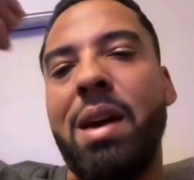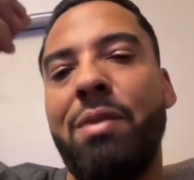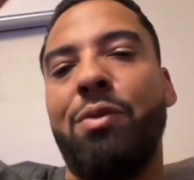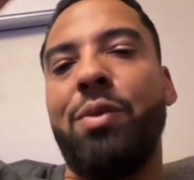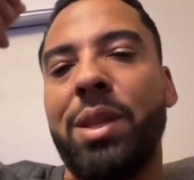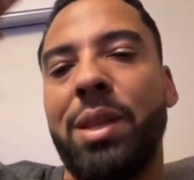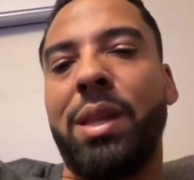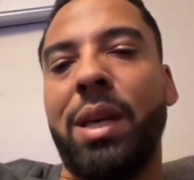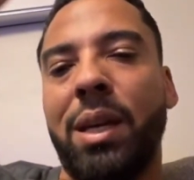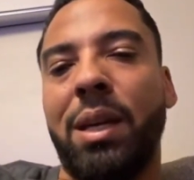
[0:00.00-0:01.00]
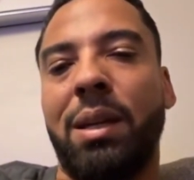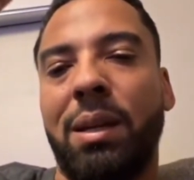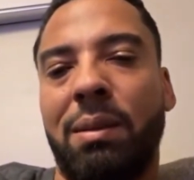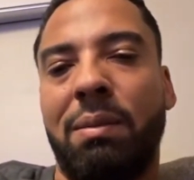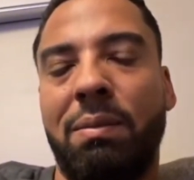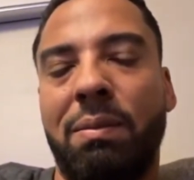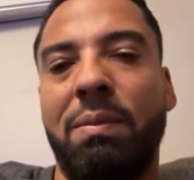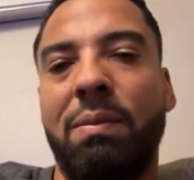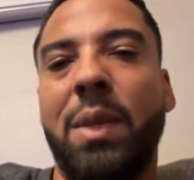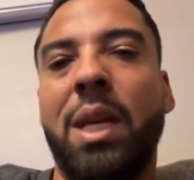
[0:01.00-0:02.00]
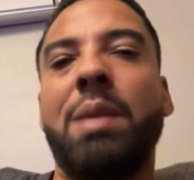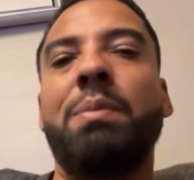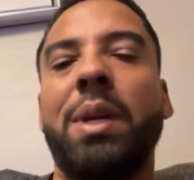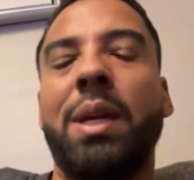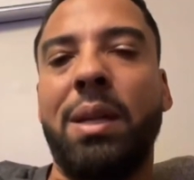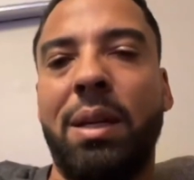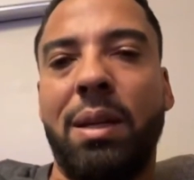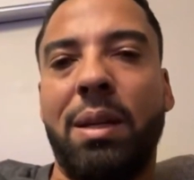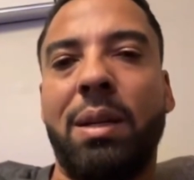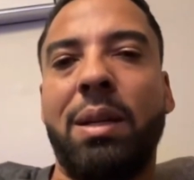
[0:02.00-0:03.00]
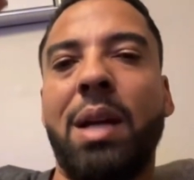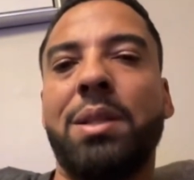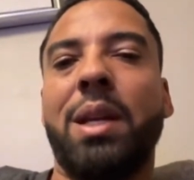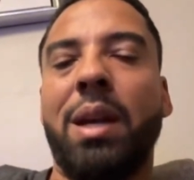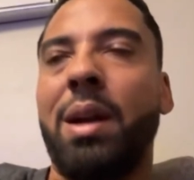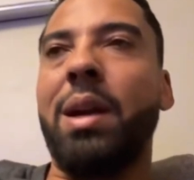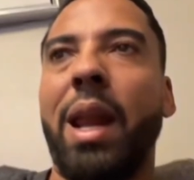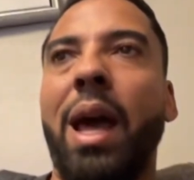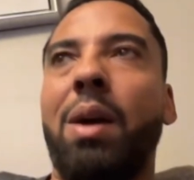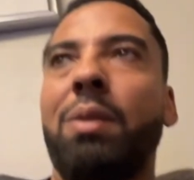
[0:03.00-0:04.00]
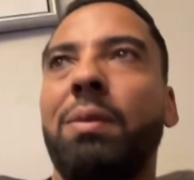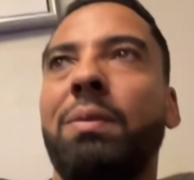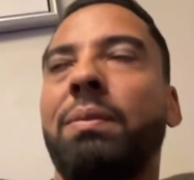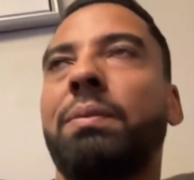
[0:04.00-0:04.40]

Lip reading: everything in me not to air that out.